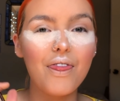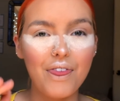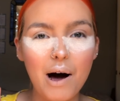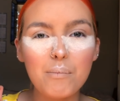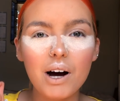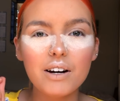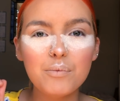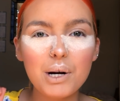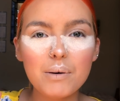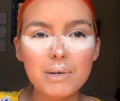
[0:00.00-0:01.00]
That might
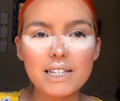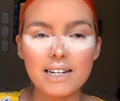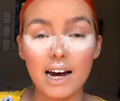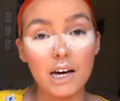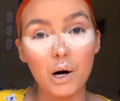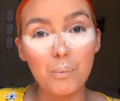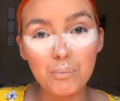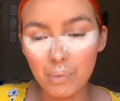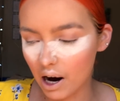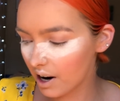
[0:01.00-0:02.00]
have been a mistake,
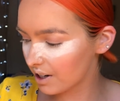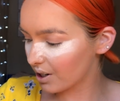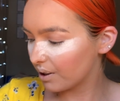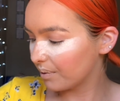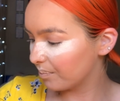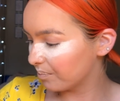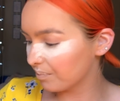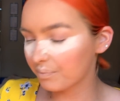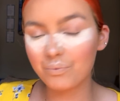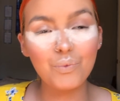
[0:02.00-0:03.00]
but
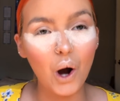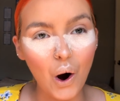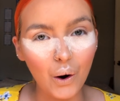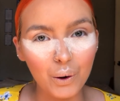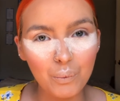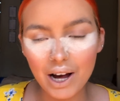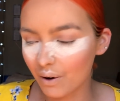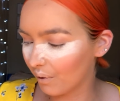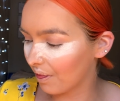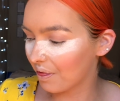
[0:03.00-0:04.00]
oh
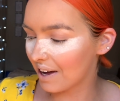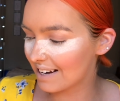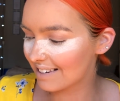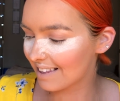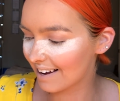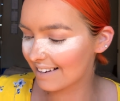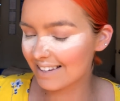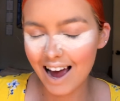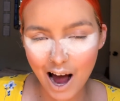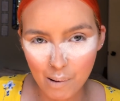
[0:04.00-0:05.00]
well, these things
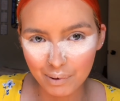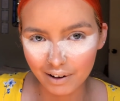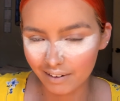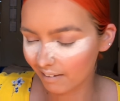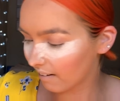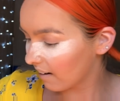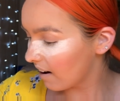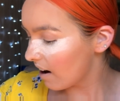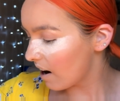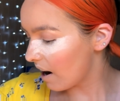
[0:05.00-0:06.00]
happen.
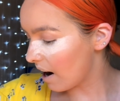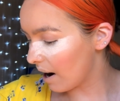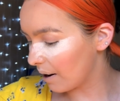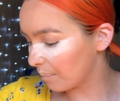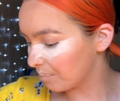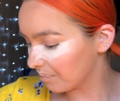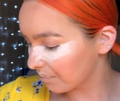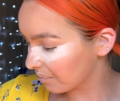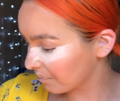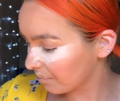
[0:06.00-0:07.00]
Um,
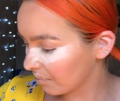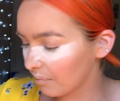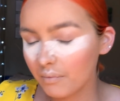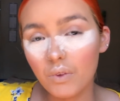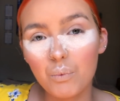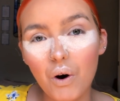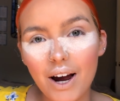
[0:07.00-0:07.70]
well,